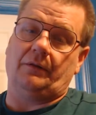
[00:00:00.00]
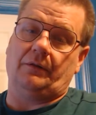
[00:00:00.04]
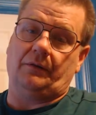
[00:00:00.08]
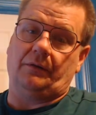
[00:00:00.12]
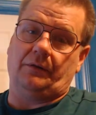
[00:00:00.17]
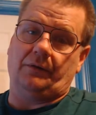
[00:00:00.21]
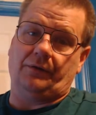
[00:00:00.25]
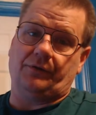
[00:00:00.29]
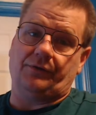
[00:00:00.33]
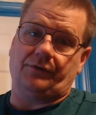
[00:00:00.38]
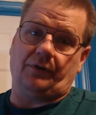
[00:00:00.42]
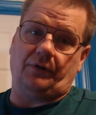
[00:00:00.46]

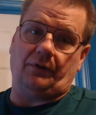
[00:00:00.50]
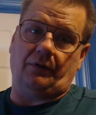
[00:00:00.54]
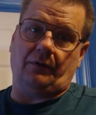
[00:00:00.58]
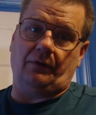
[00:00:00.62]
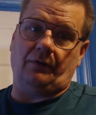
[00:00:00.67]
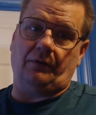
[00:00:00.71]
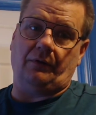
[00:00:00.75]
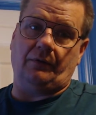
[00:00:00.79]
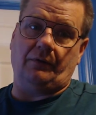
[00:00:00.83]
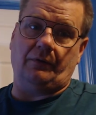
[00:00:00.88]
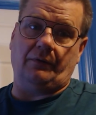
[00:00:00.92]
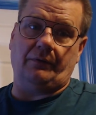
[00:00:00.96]

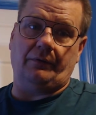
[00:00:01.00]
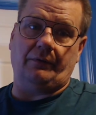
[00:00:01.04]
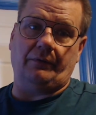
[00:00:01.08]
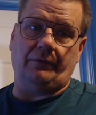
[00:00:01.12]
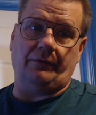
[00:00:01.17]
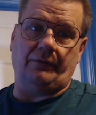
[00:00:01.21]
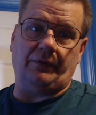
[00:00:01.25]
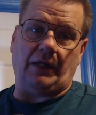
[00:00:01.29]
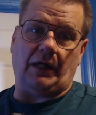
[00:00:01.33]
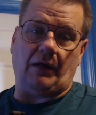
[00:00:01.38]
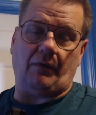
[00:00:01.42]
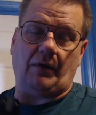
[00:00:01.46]
So
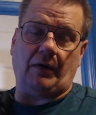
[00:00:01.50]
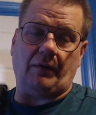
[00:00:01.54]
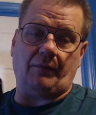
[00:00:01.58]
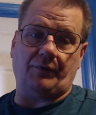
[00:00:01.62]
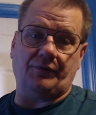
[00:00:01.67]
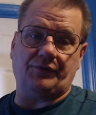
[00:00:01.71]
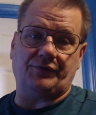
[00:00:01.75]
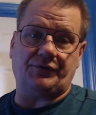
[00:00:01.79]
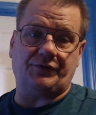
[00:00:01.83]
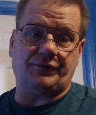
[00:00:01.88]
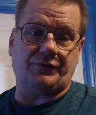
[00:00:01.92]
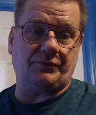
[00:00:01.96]
now I
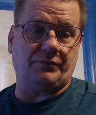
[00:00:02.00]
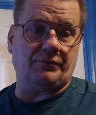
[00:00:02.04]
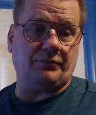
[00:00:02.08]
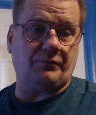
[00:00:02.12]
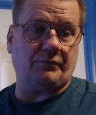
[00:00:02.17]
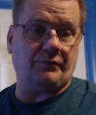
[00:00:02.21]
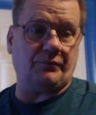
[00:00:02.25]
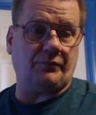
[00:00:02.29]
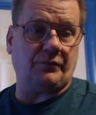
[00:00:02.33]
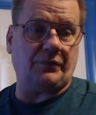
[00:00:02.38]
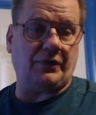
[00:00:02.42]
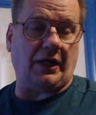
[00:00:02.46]

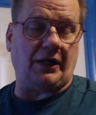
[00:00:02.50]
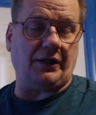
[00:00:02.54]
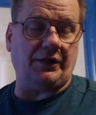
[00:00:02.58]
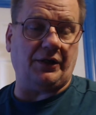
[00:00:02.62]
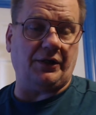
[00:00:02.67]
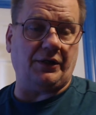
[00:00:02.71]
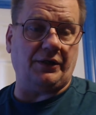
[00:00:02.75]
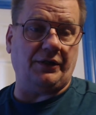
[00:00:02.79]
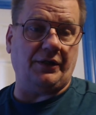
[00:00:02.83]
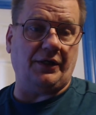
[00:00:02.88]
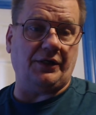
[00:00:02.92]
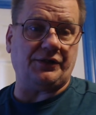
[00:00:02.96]
got
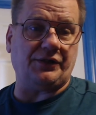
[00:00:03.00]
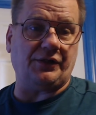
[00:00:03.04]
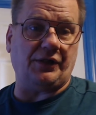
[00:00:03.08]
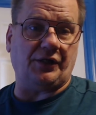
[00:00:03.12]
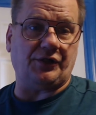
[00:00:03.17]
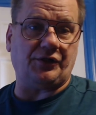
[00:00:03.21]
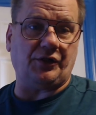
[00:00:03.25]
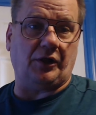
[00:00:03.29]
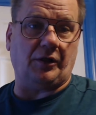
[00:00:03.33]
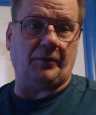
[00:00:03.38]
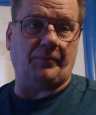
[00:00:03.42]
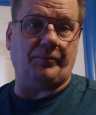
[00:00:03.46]
into this and I
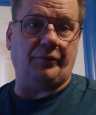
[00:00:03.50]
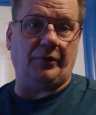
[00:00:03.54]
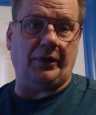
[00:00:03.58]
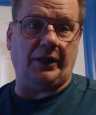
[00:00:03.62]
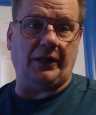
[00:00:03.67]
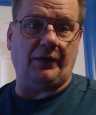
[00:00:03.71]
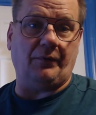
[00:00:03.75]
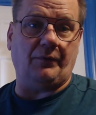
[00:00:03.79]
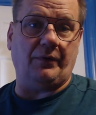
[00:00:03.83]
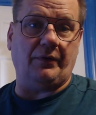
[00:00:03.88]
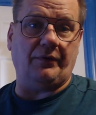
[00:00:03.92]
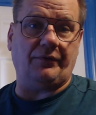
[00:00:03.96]
started
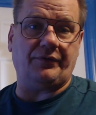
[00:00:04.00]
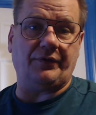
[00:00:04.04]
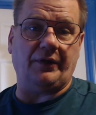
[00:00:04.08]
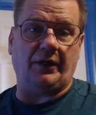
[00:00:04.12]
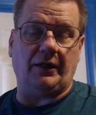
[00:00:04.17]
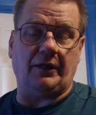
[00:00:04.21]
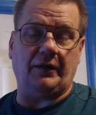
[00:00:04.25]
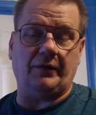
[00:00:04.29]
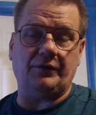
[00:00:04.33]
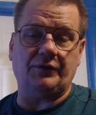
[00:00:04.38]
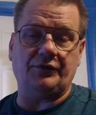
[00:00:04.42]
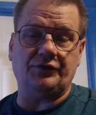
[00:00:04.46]
playing with
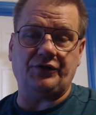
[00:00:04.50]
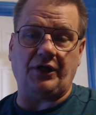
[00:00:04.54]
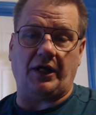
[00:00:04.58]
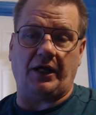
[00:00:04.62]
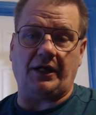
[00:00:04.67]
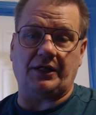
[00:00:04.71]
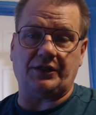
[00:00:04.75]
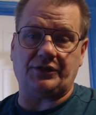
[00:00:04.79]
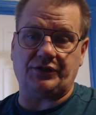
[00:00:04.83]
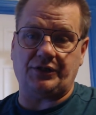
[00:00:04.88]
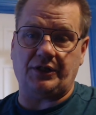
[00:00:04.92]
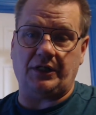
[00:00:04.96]

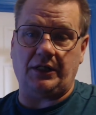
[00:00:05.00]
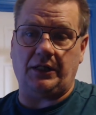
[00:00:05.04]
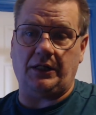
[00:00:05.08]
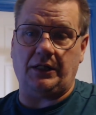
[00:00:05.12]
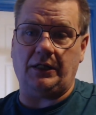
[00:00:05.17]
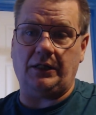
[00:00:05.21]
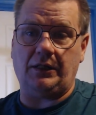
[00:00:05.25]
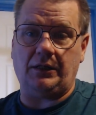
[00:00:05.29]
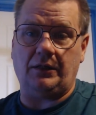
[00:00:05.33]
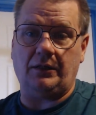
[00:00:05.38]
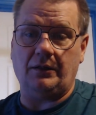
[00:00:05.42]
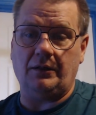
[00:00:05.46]

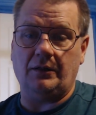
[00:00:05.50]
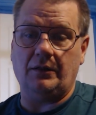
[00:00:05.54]
JST,